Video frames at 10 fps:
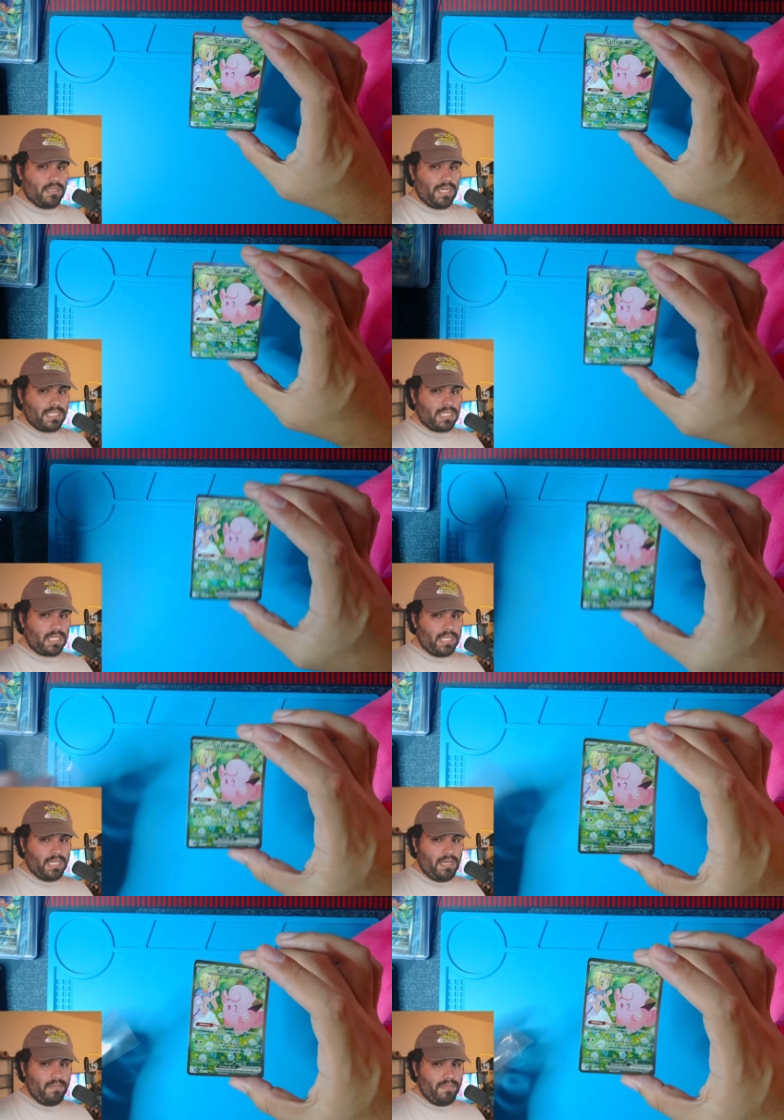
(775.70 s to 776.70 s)
nice and
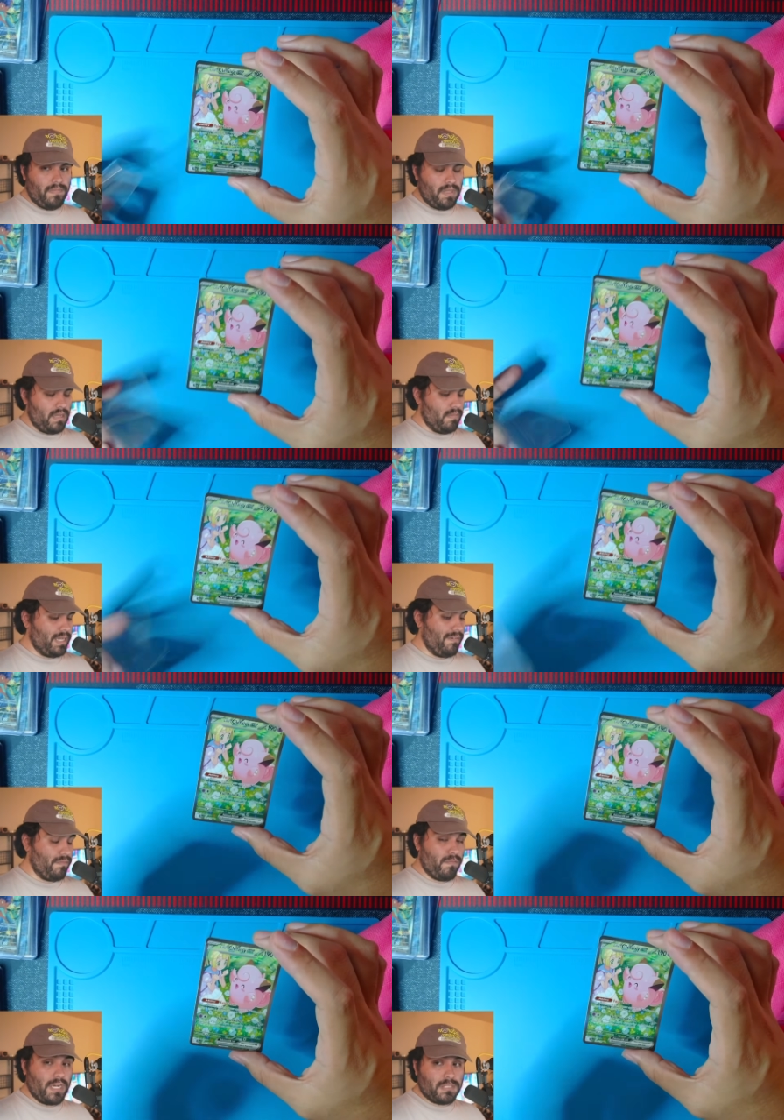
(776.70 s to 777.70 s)
cleaned up. I'm gonna get a
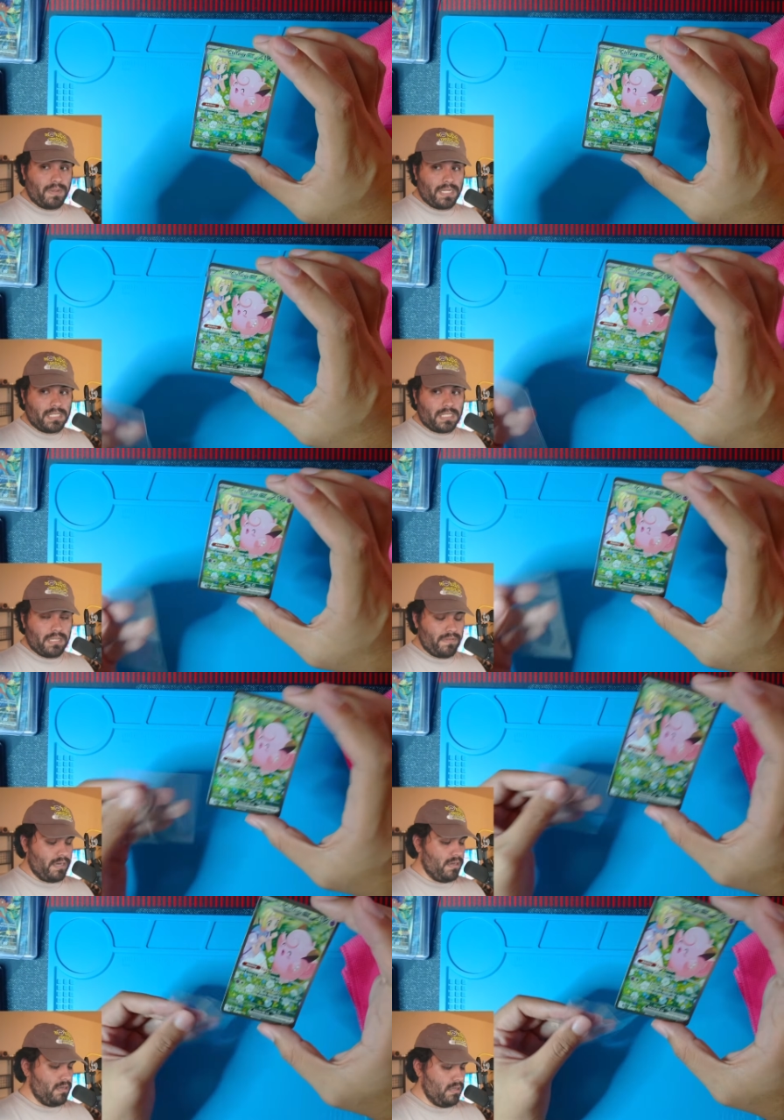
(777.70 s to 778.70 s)
fresh penny sleeve
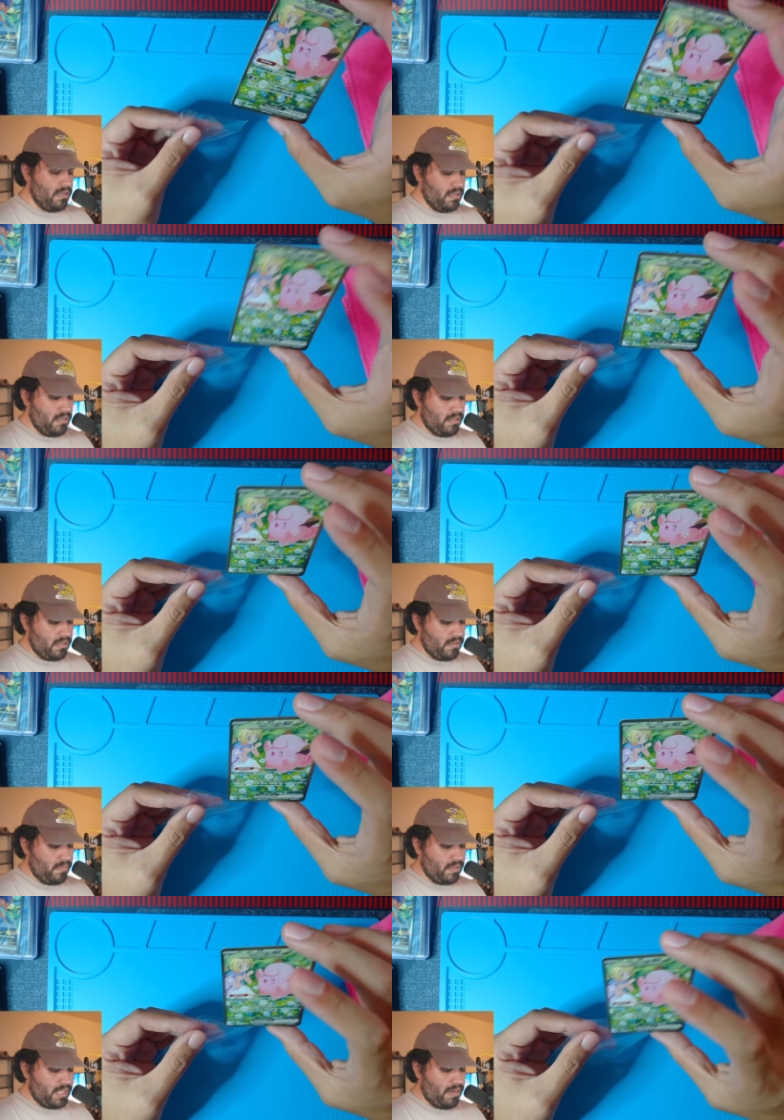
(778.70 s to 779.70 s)
here. I'm gonna
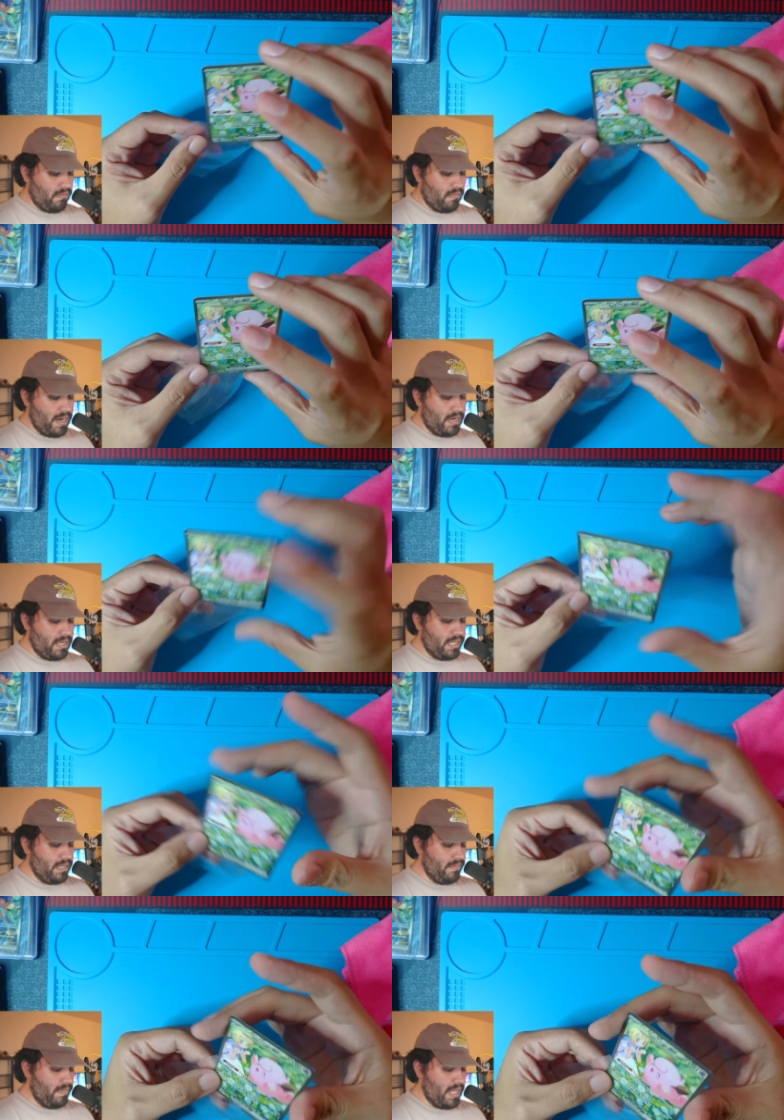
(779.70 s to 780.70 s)
put that right on
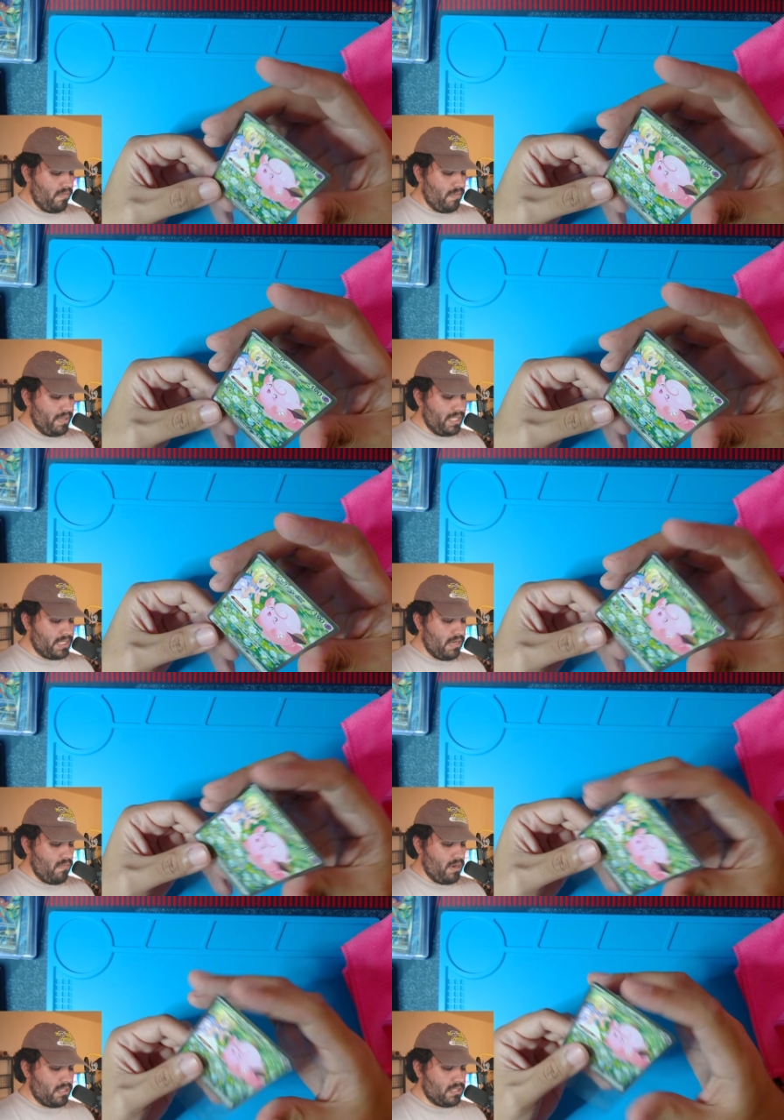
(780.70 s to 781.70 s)
in. And what PSA
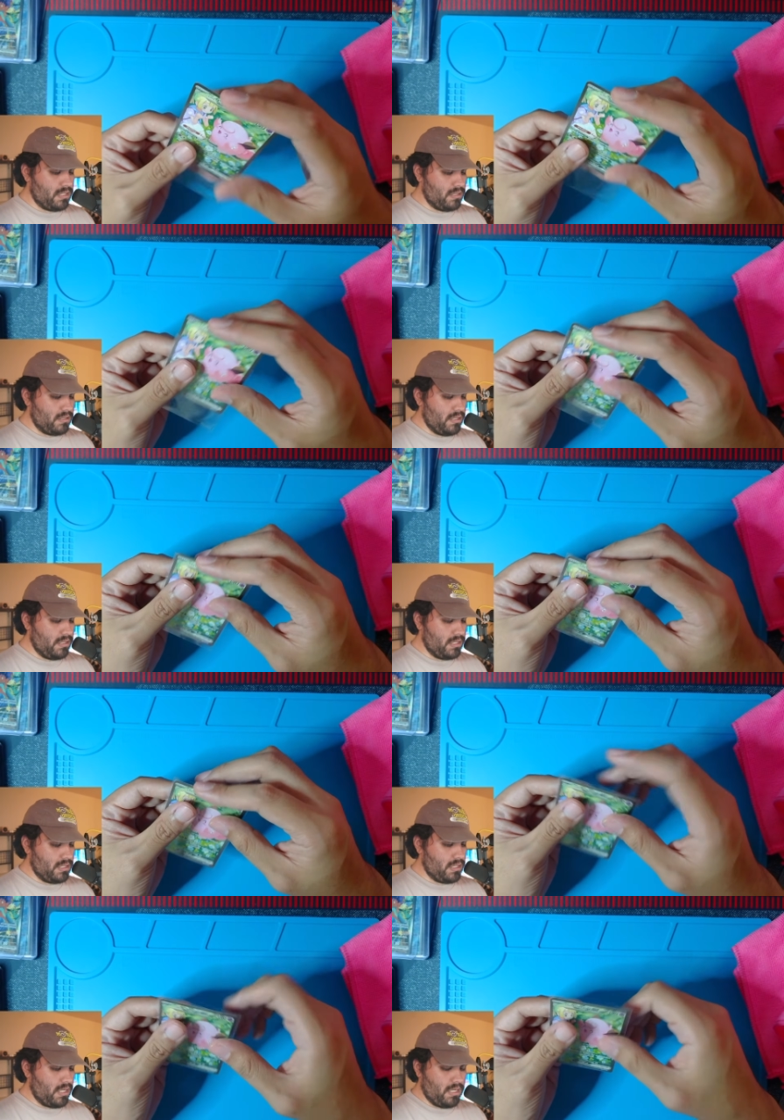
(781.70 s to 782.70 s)
wants
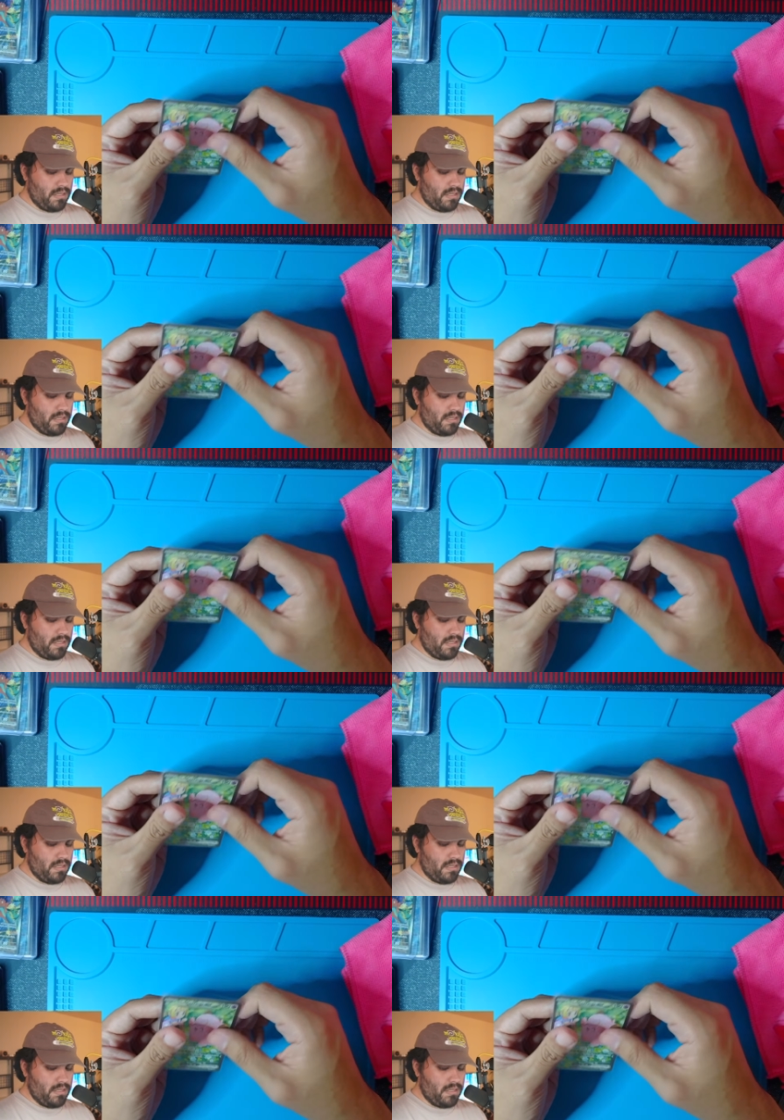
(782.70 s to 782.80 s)
is,